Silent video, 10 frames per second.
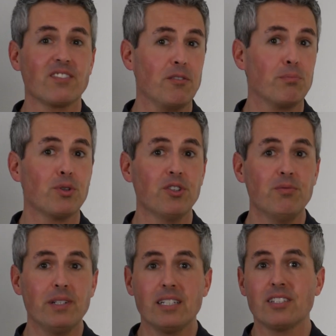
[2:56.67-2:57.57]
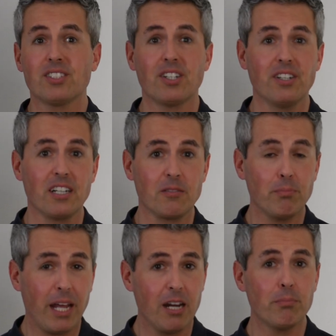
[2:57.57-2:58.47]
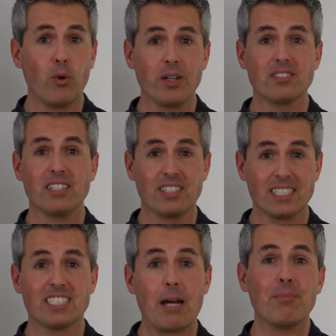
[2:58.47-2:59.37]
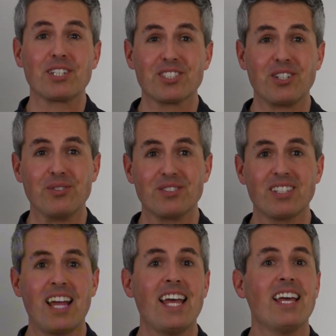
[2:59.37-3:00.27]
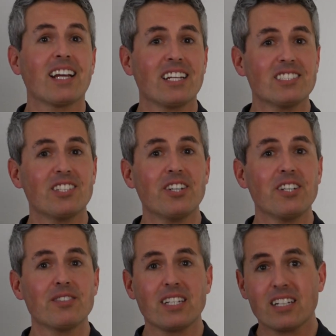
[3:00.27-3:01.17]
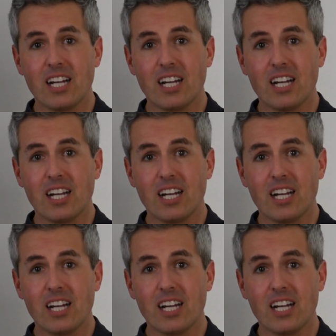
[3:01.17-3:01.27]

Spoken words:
of improvement, turning pain points into stepping stones. Consider using